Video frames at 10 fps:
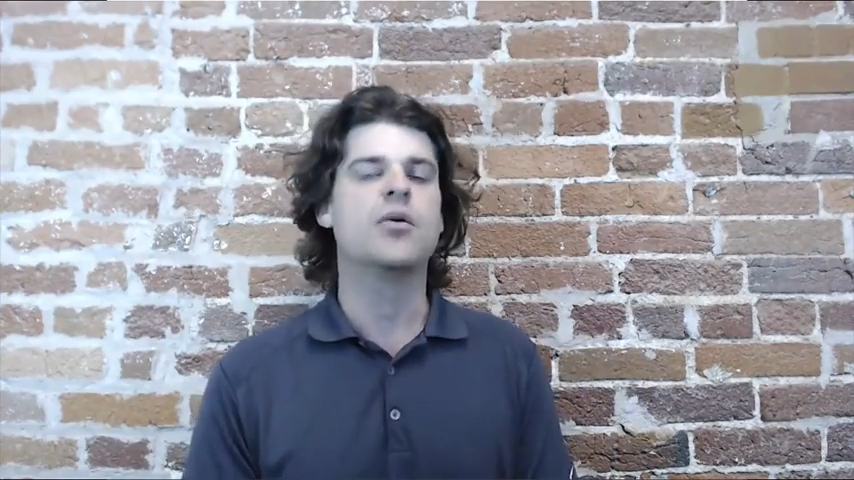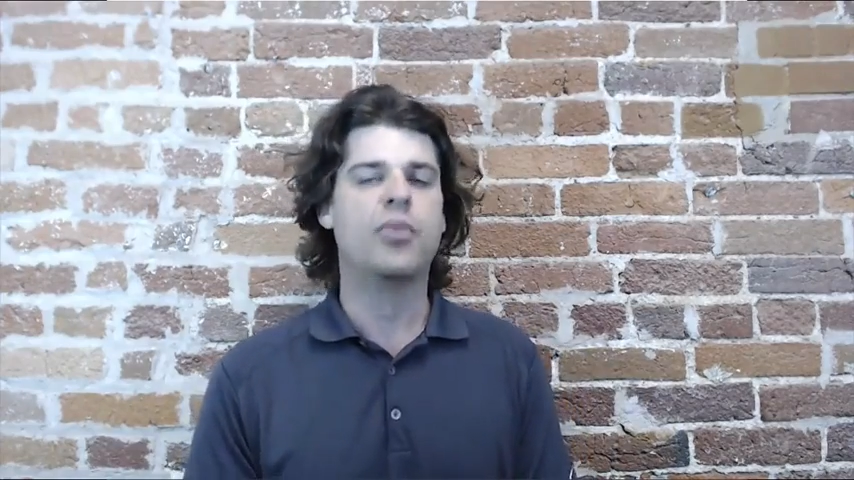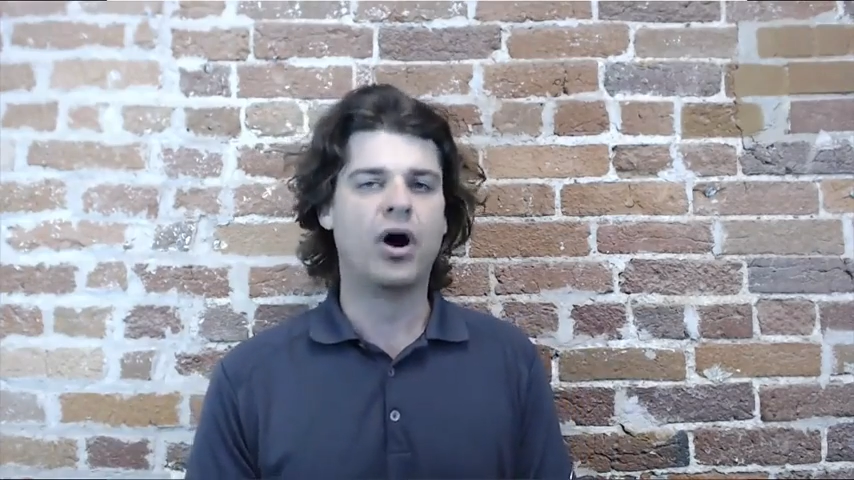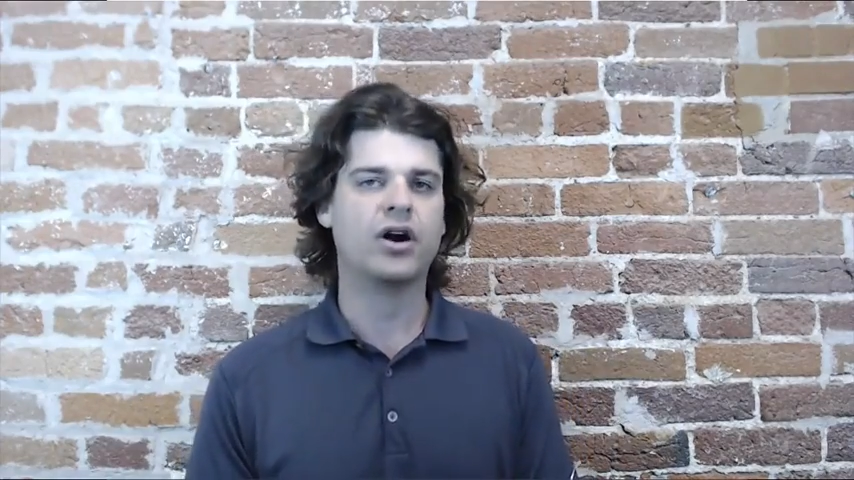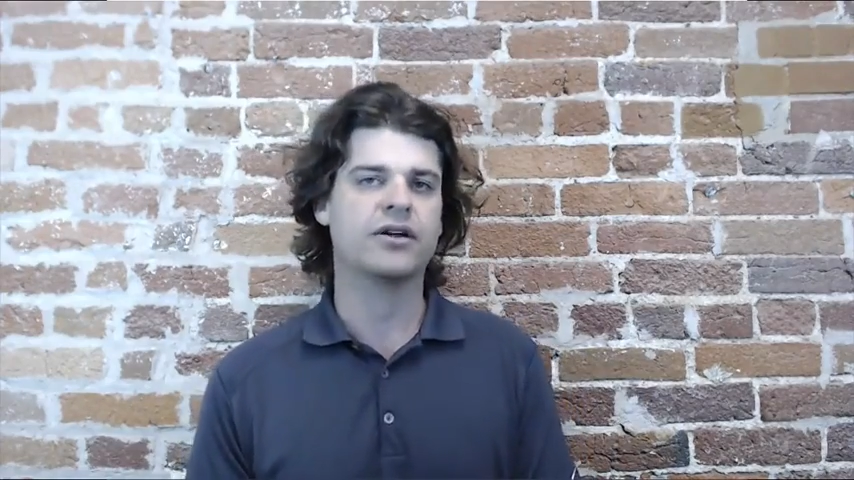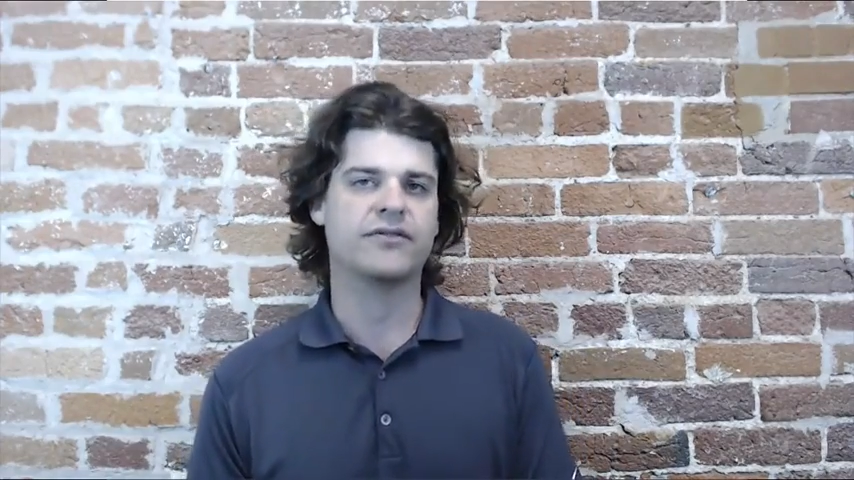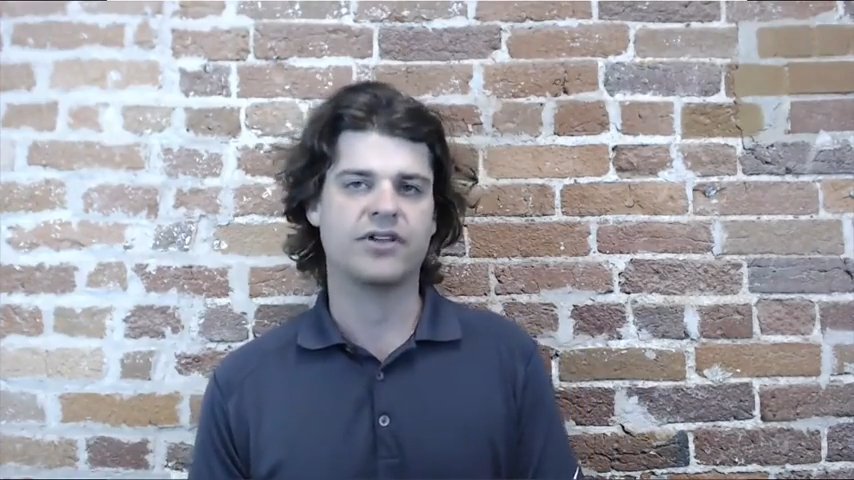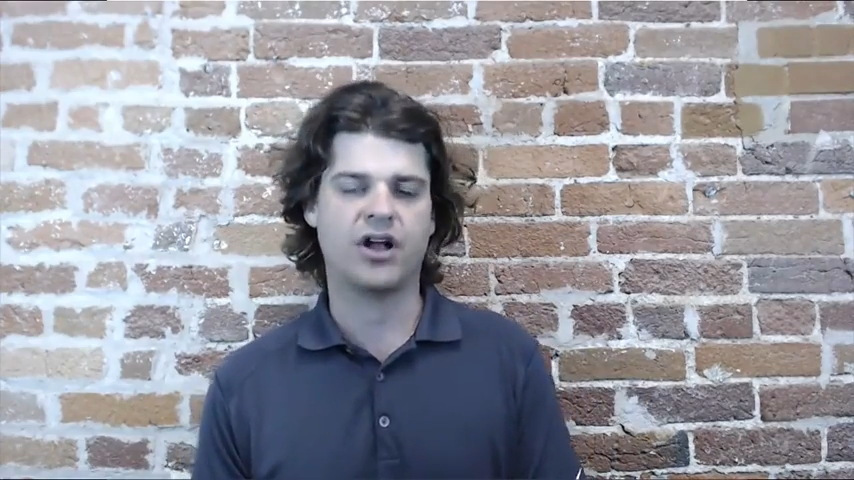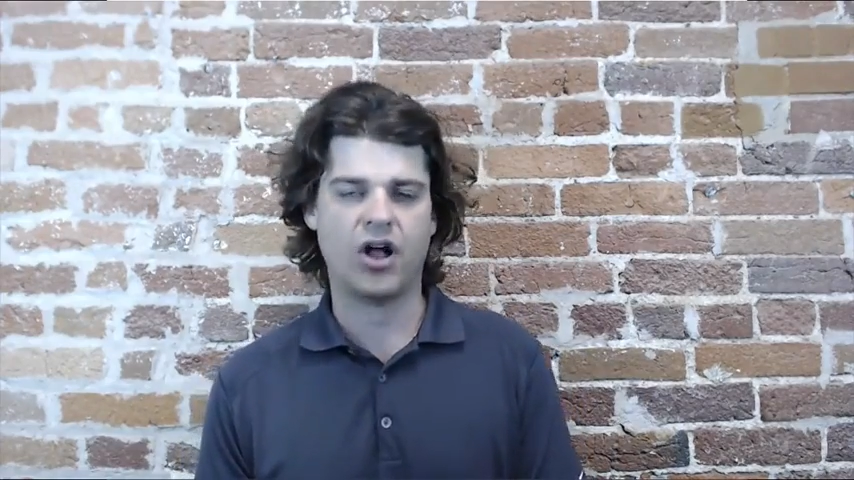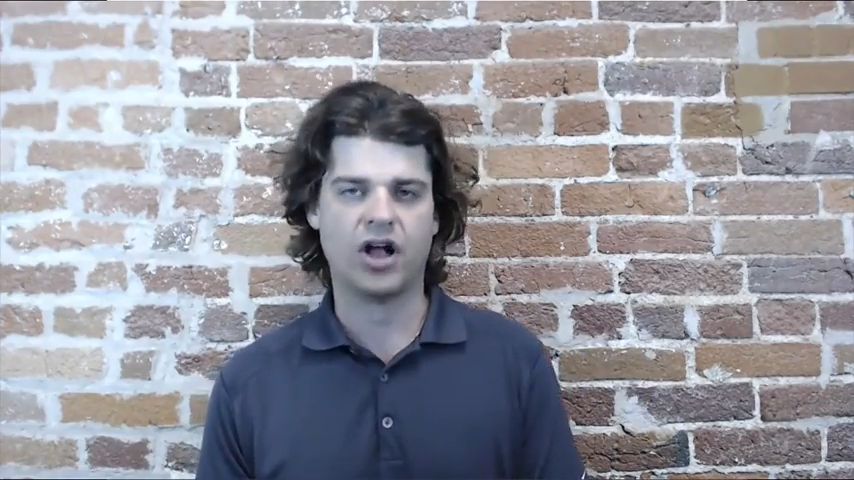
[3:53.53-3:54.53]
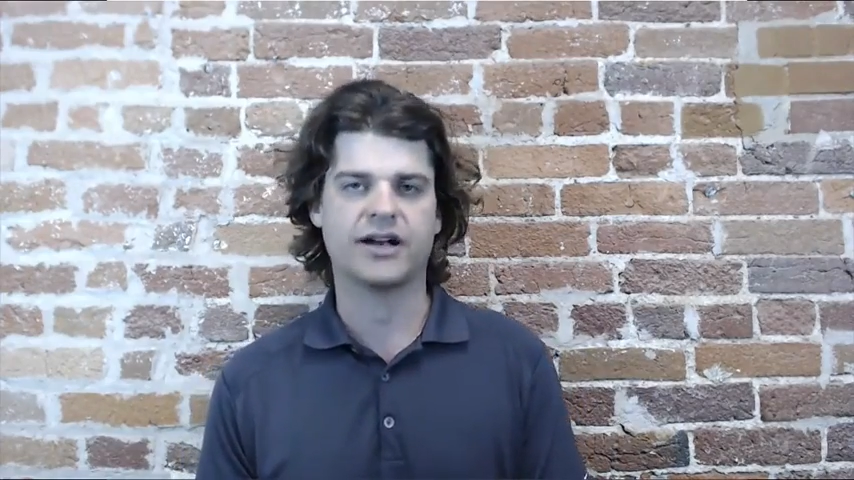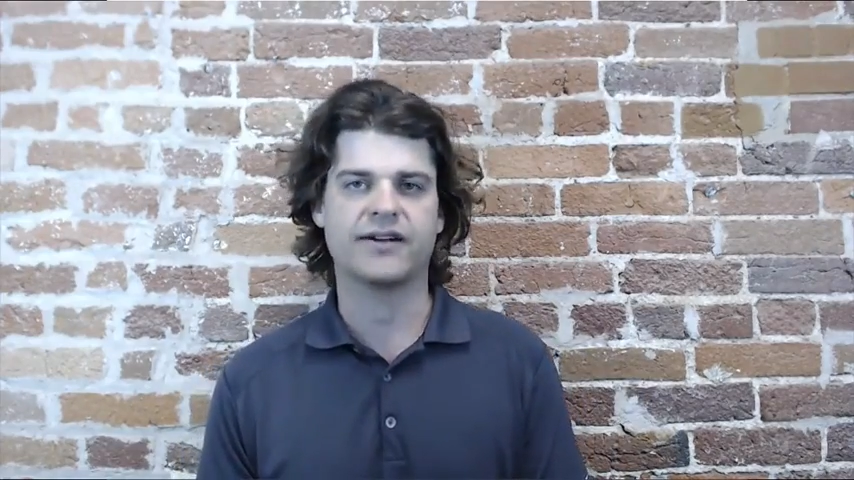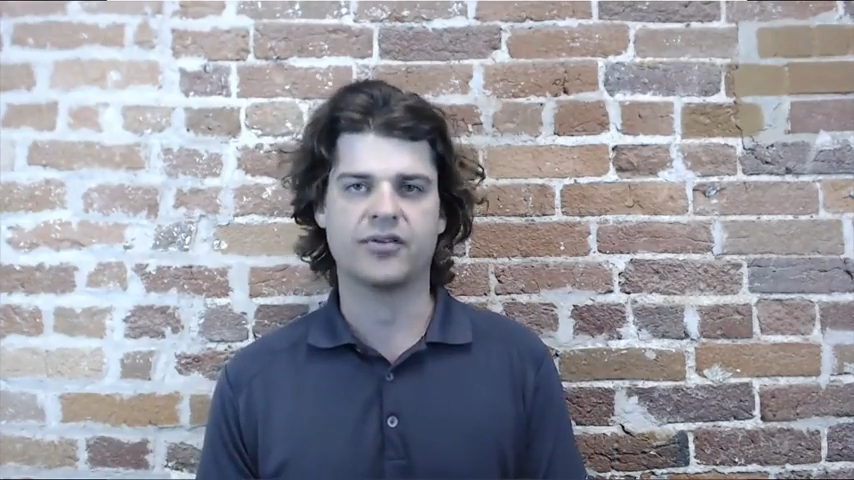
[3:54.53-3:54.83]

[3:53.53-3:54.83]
part of the cognitive